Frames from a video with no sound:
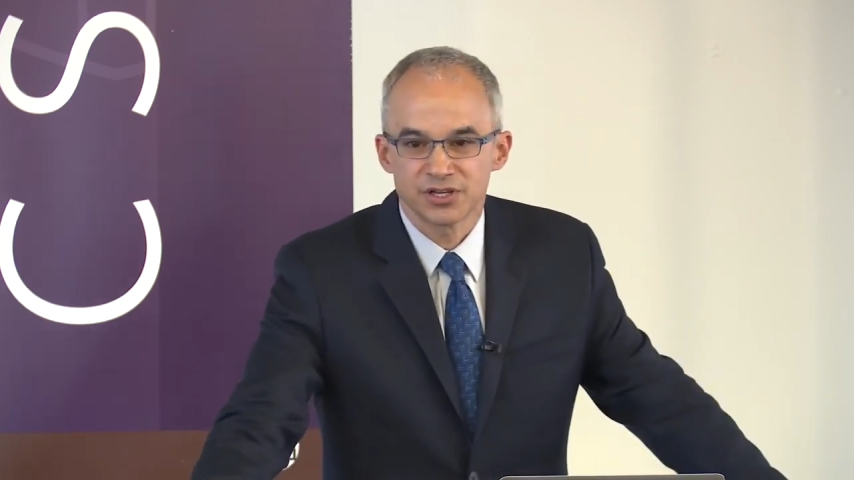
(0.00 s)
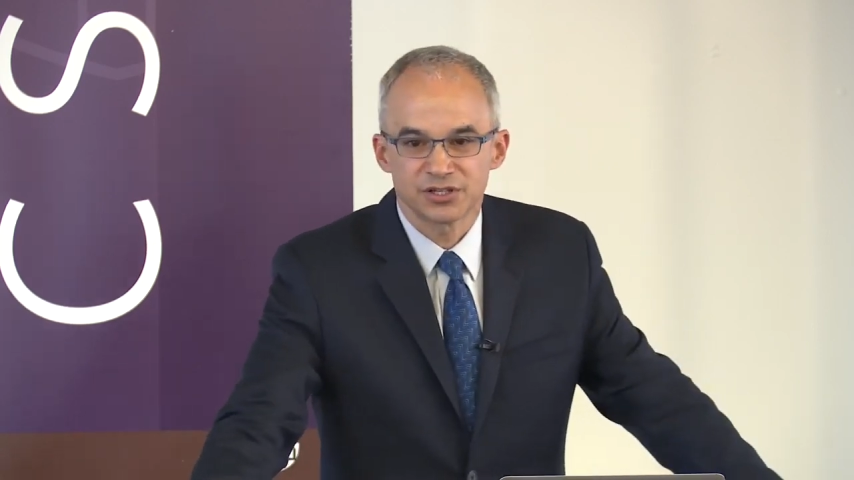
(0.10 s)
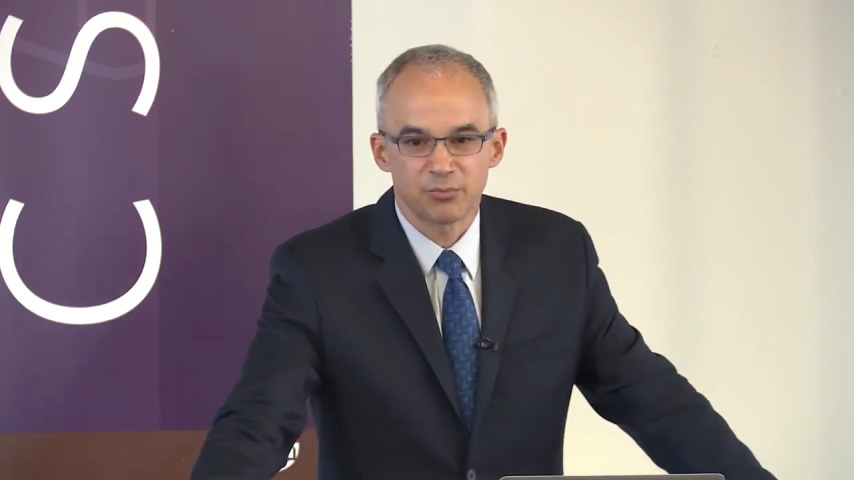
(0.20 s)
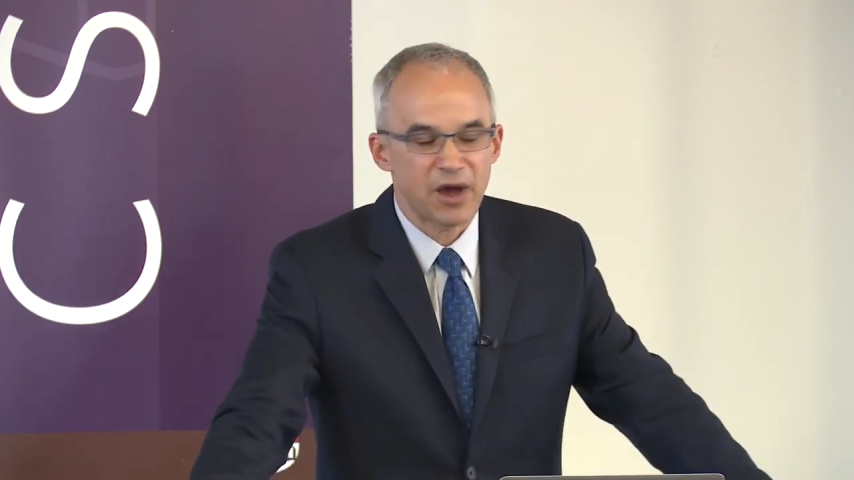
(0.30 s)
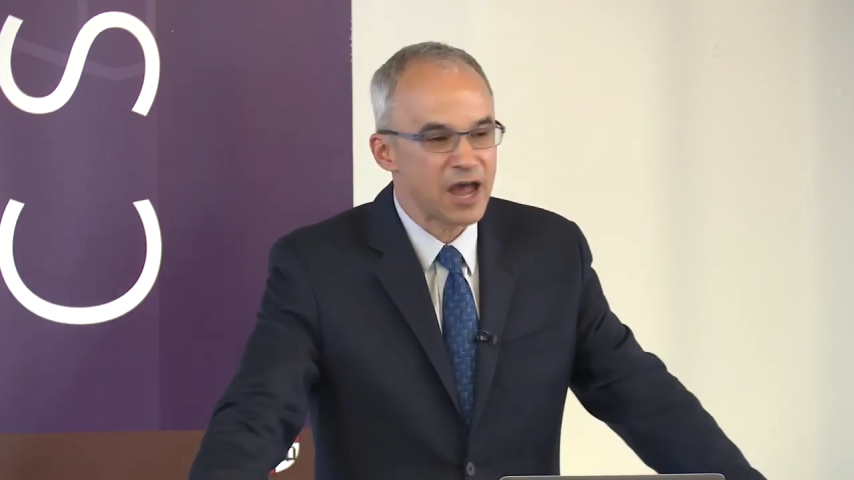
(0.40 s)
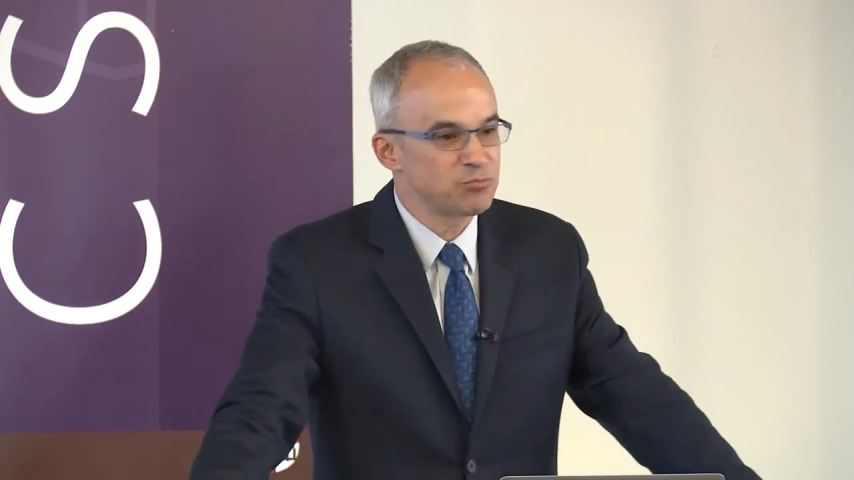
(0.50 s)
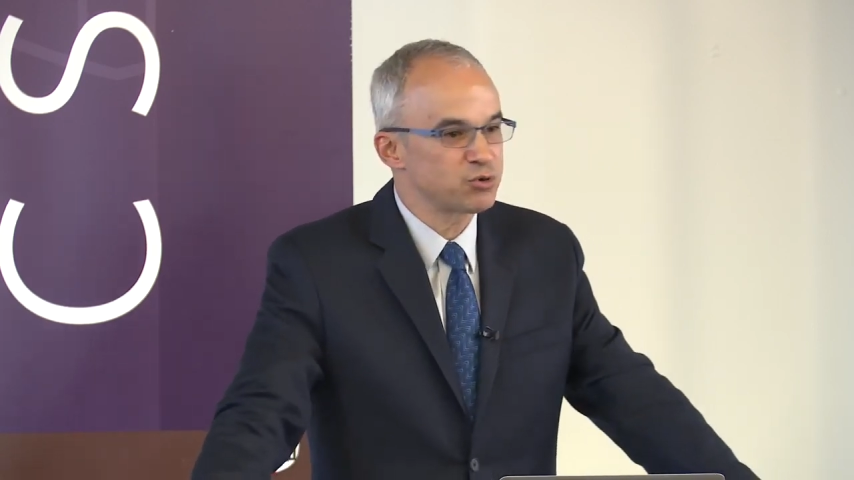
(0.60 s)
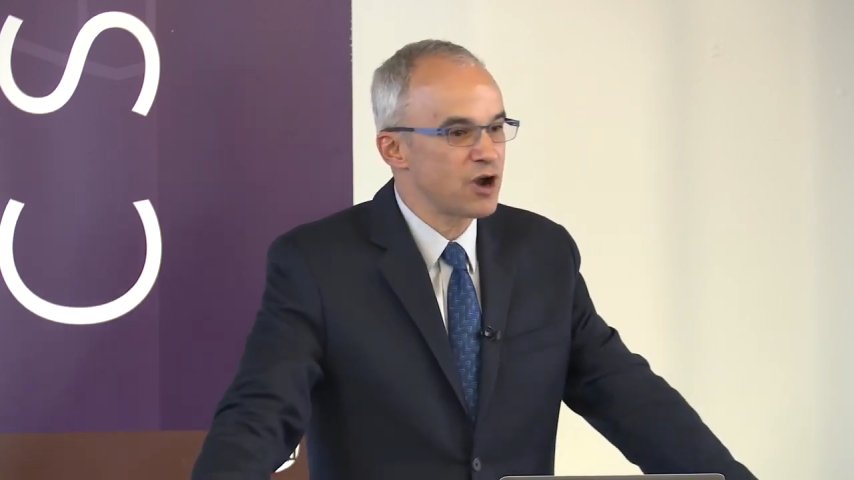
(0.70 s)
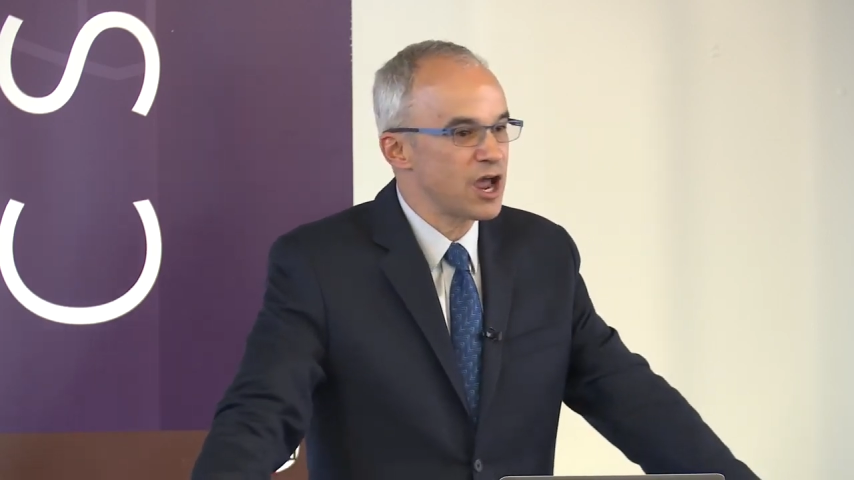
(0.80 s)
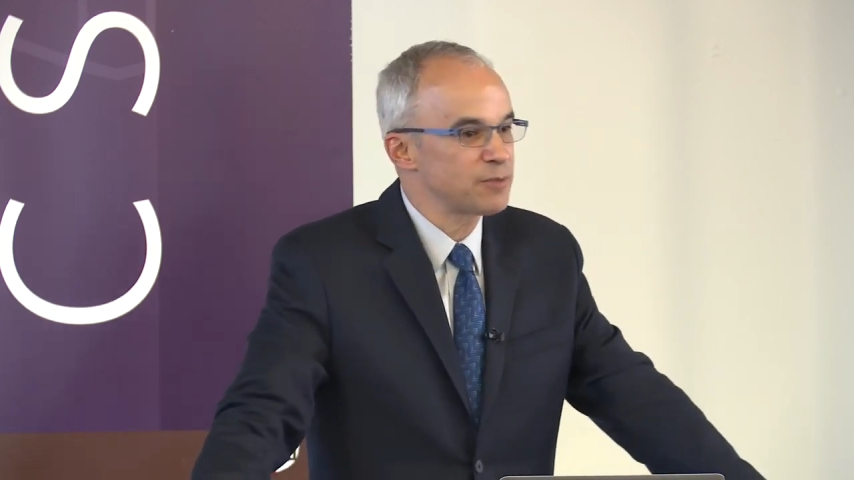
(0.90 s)
to buy
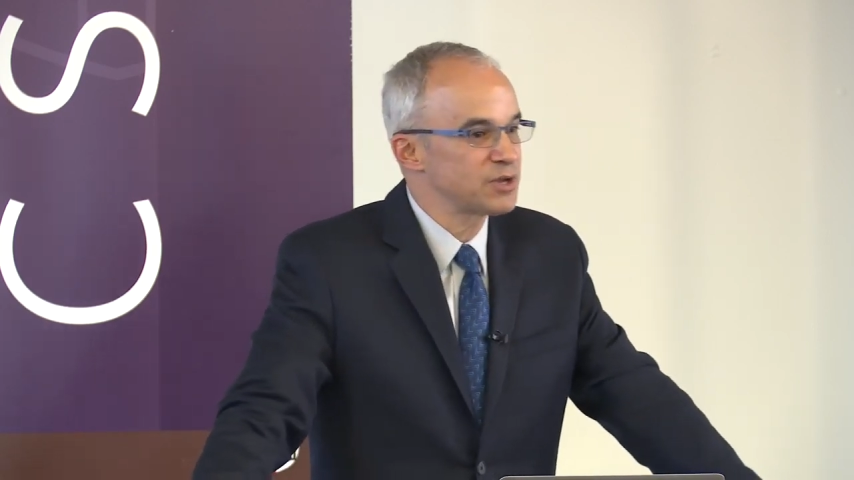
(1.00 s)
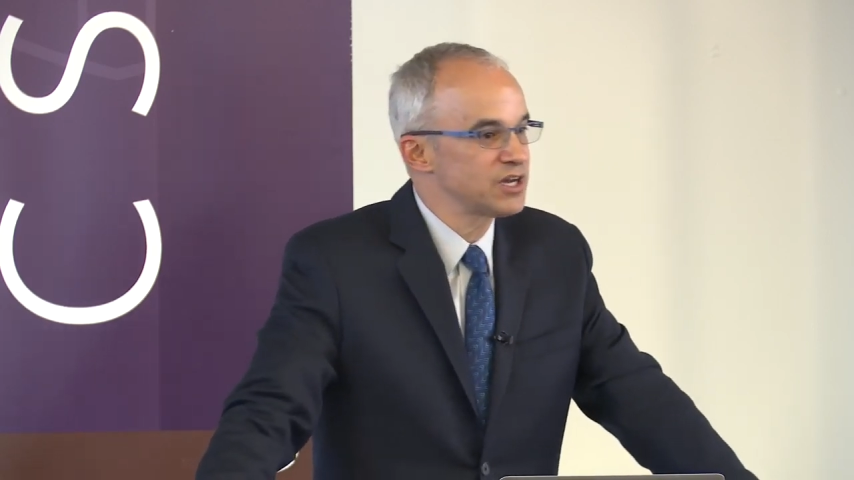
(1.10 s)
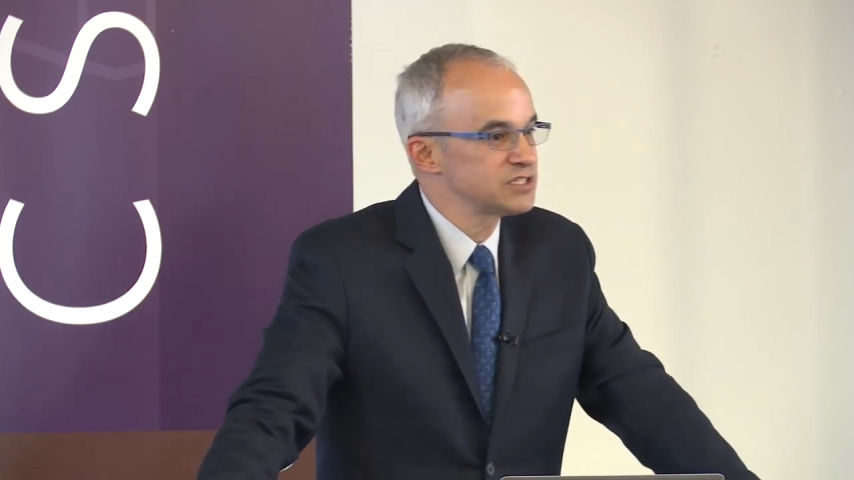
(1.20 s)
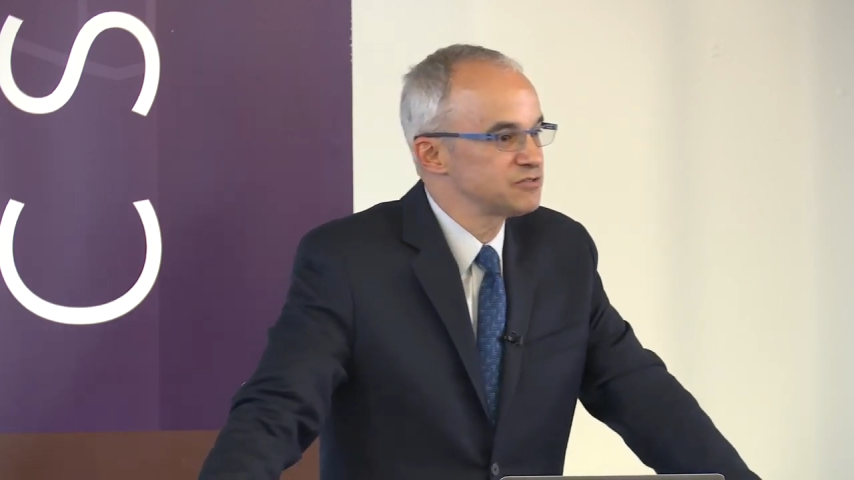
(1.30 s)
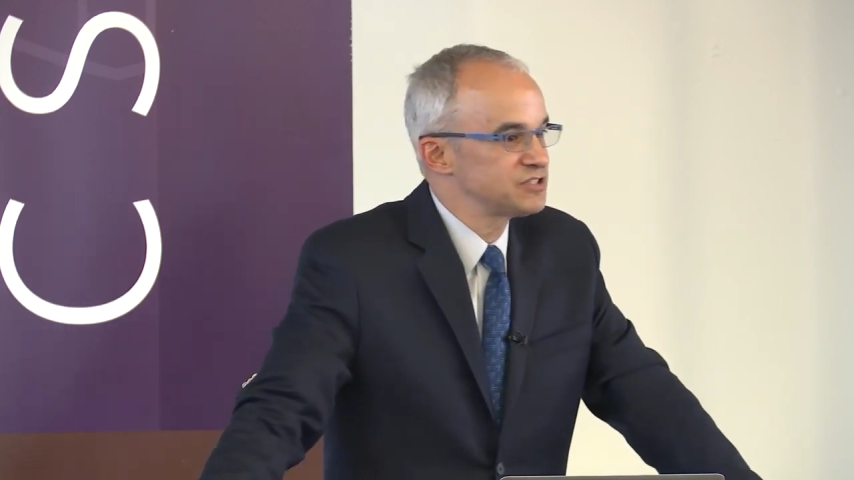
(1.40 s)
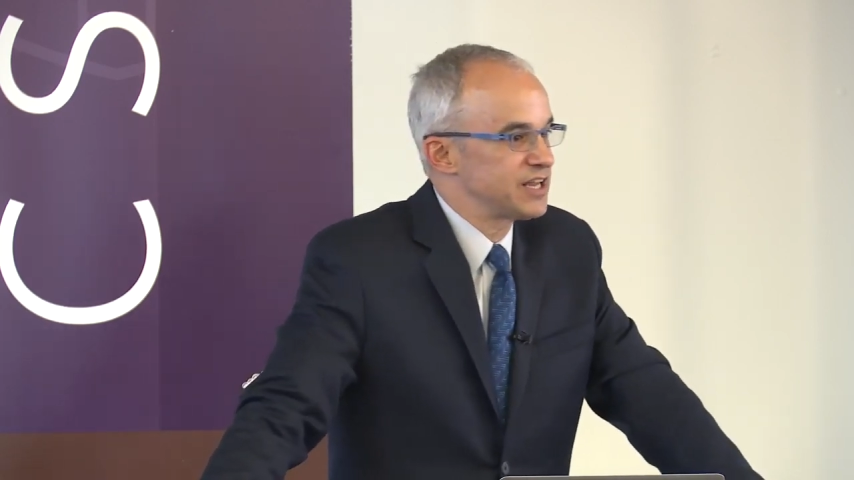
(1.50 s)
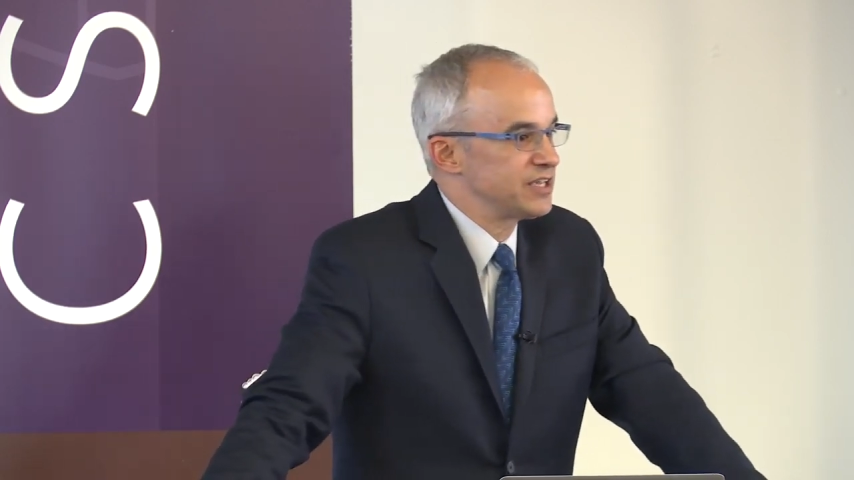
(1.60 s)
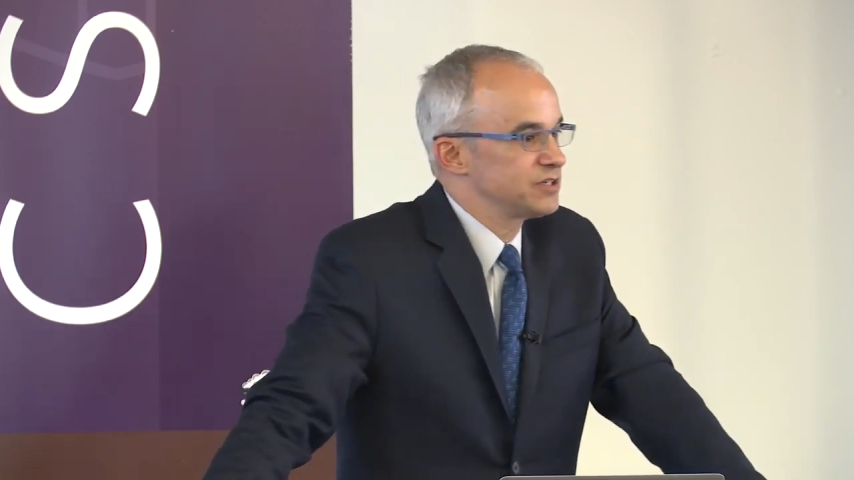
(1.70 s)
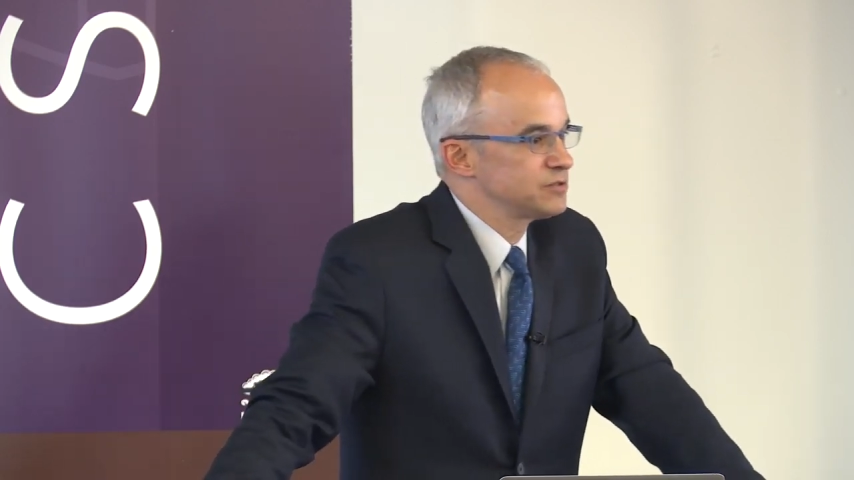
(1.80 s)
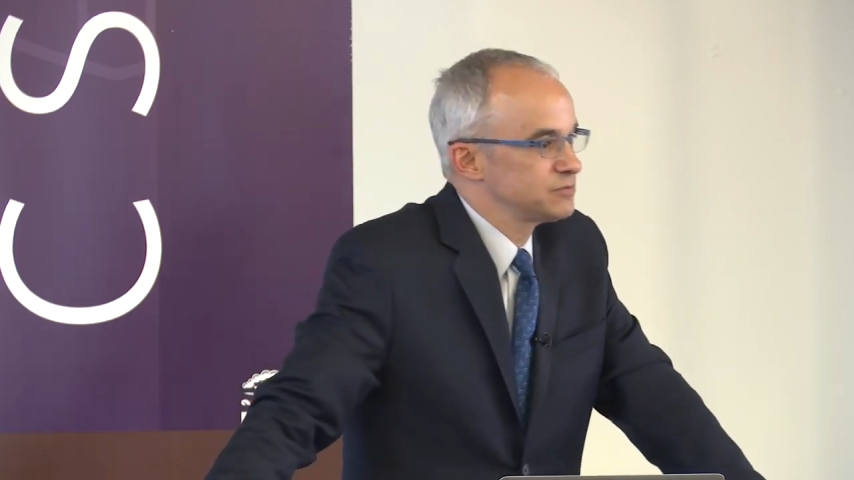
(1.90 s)
prime cuts of
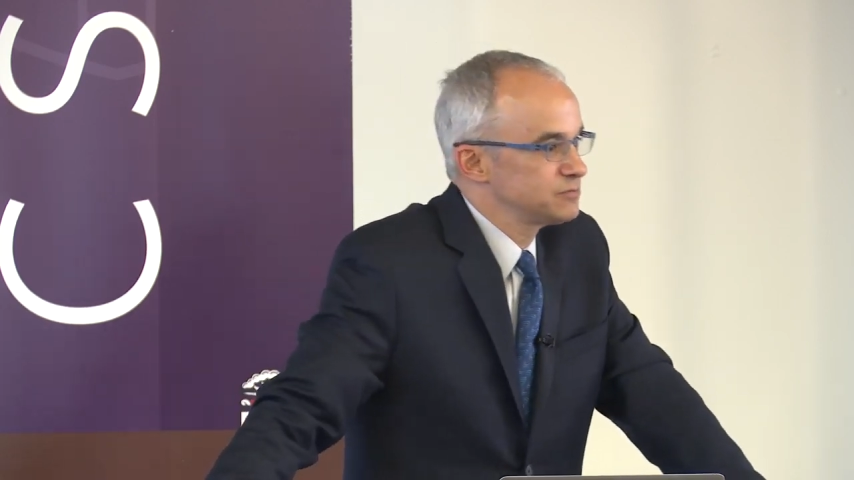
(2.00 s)
steak.